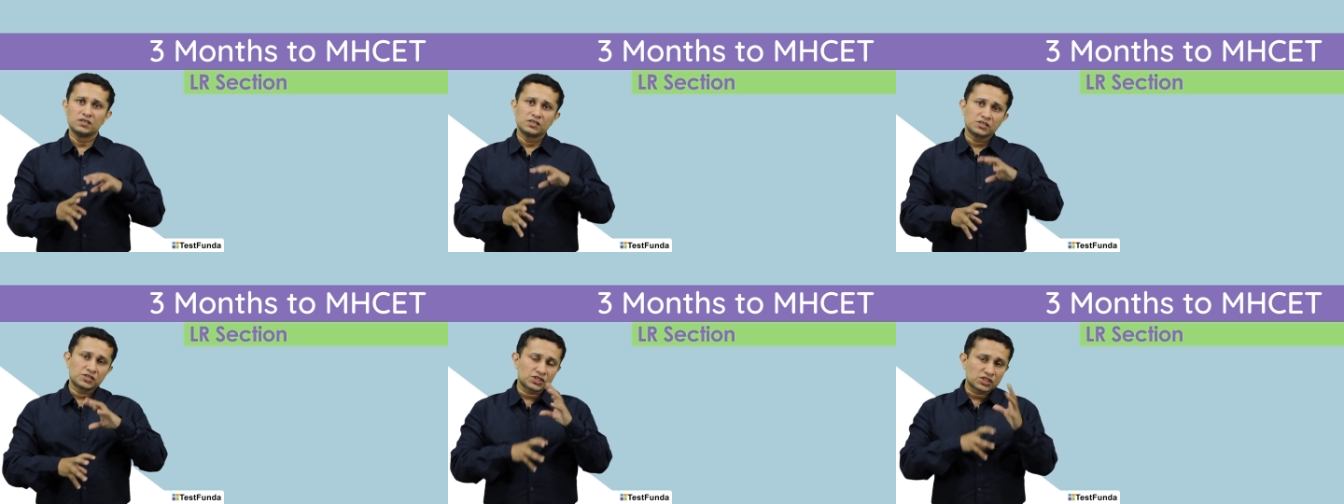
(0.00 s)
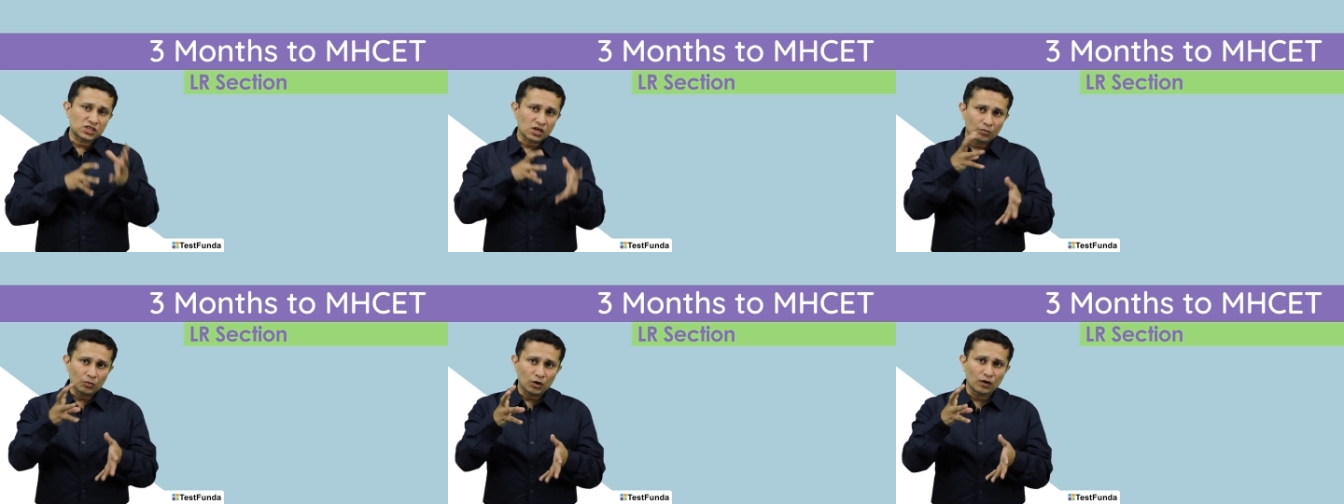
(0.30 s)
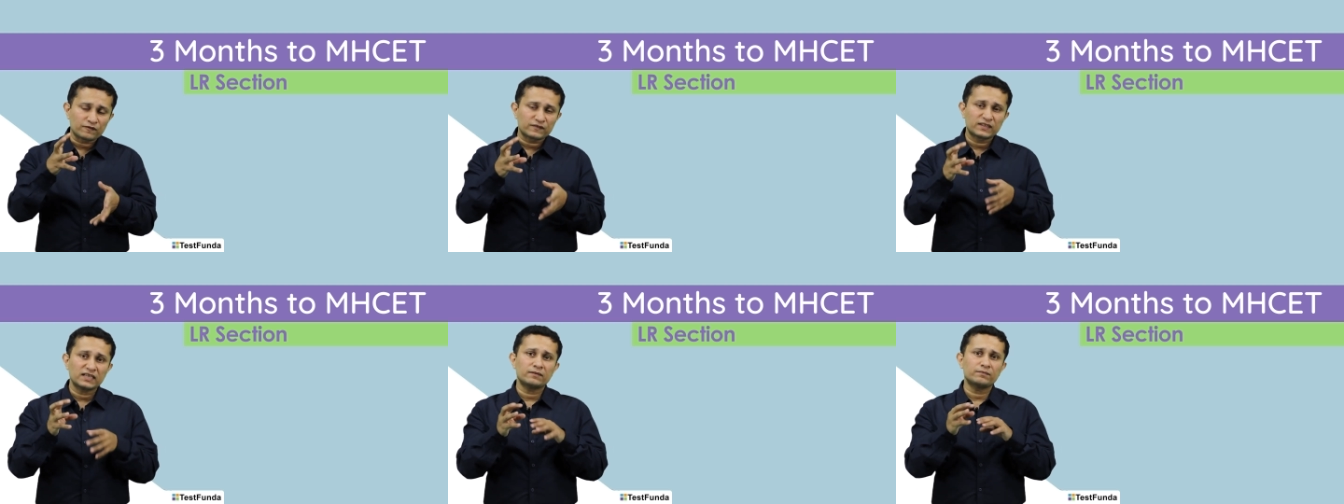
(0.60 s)
Some
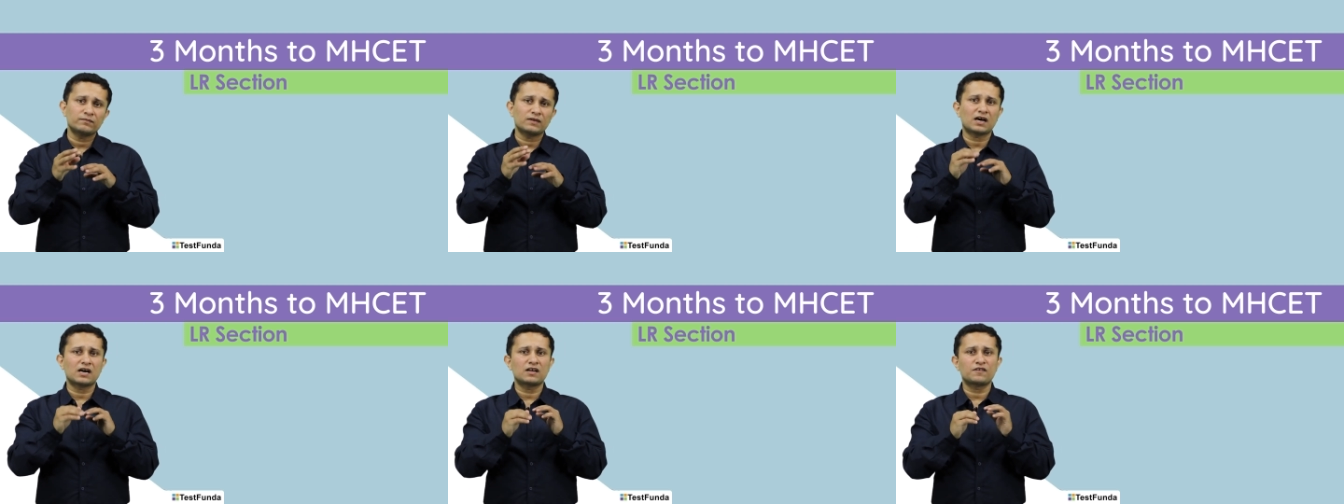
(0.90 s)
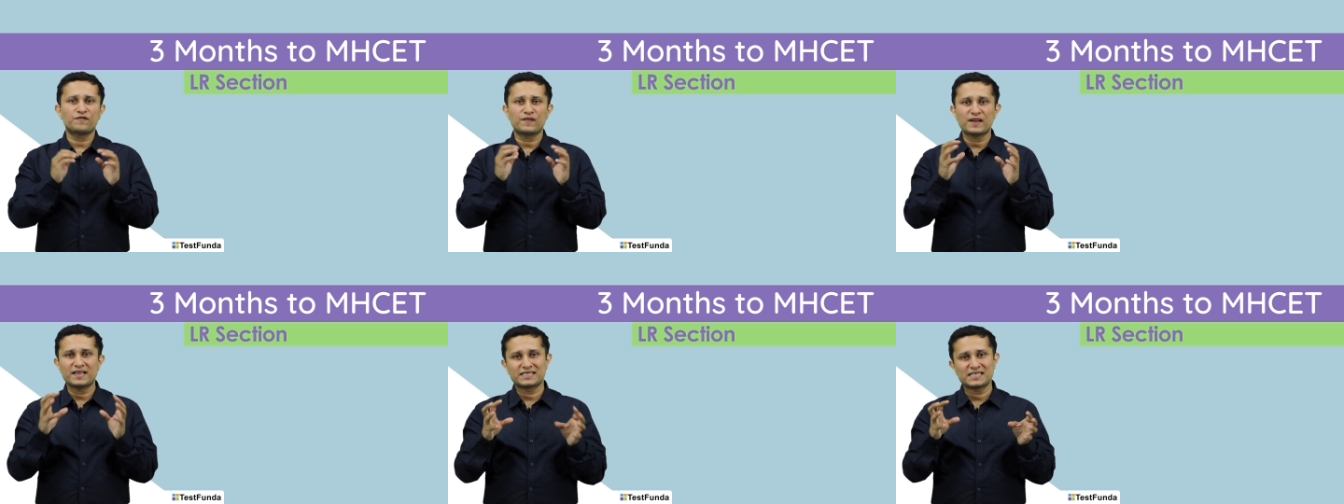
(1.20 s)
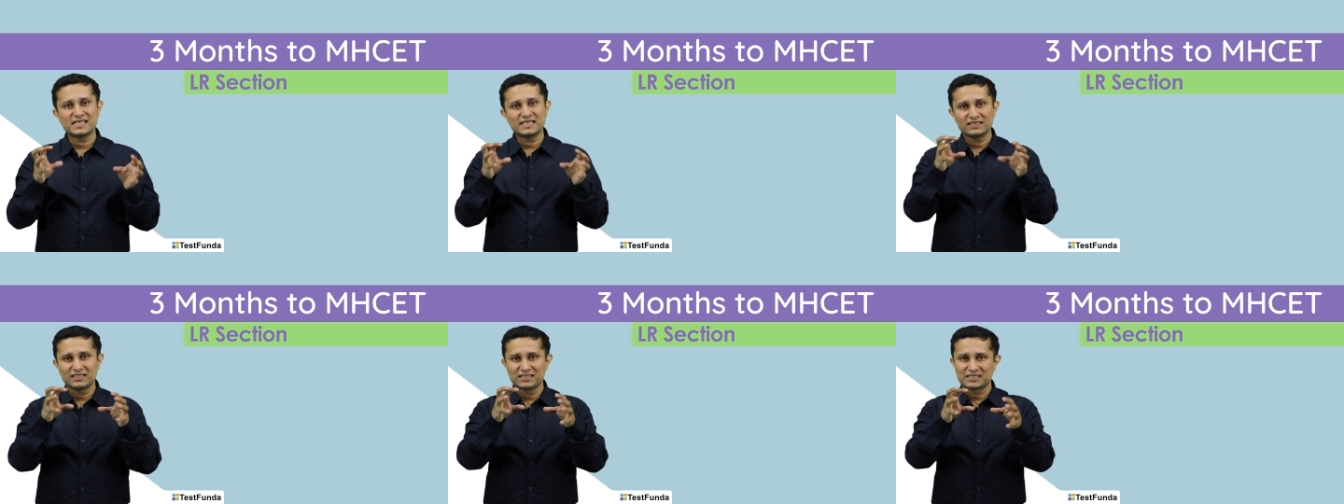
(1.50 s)
of them are
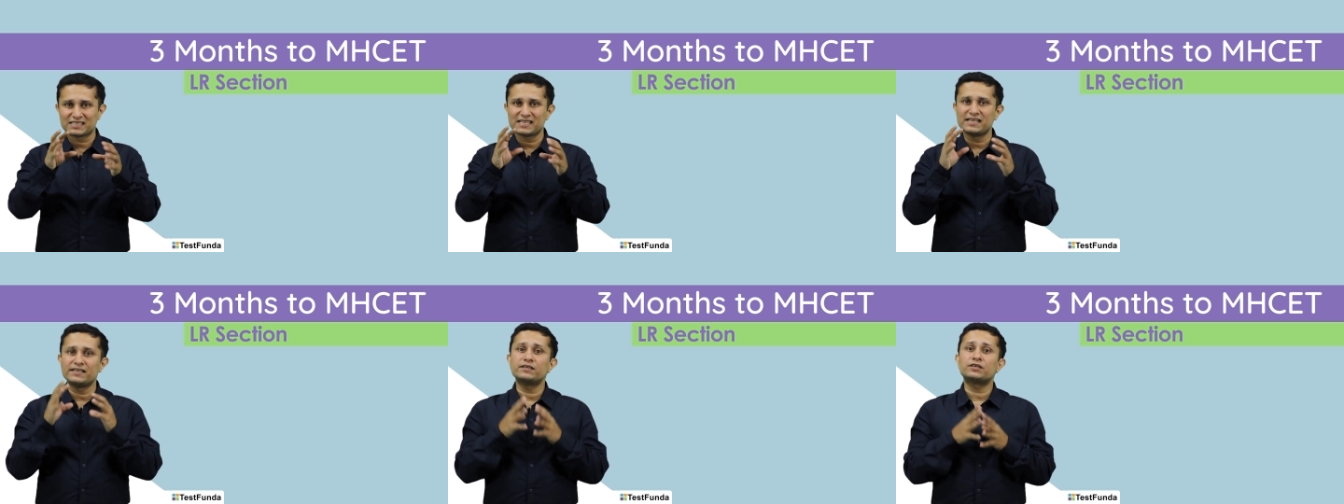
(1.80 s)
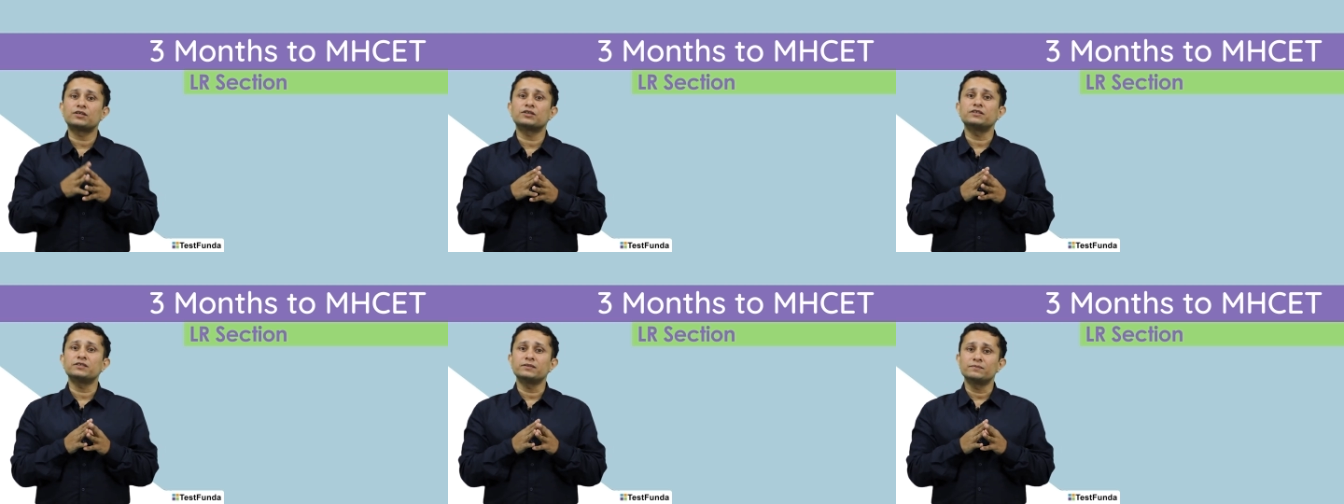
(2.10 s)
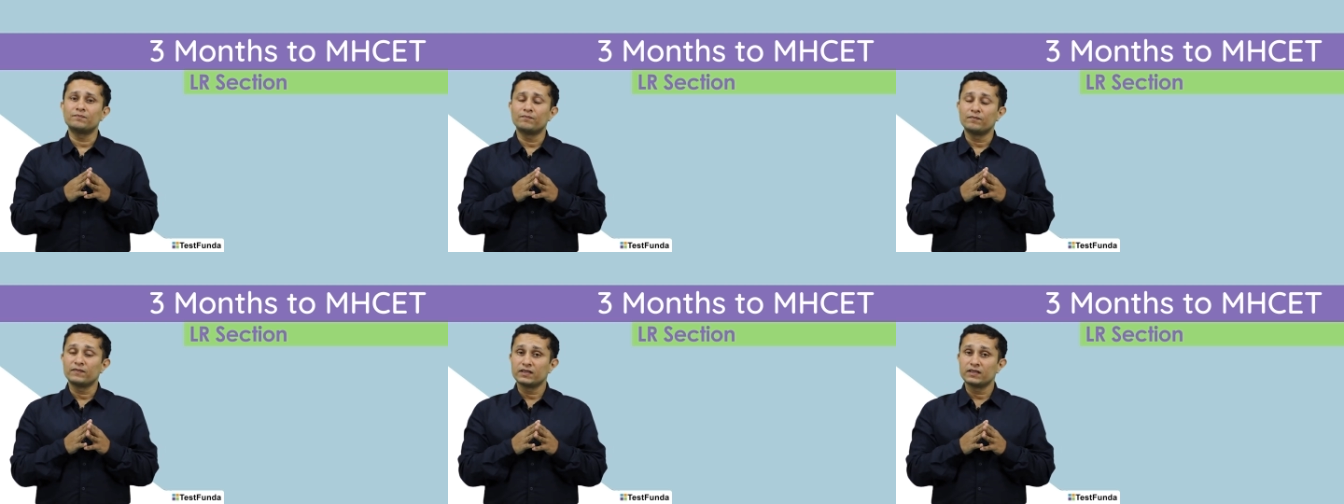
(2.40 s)
facing the center,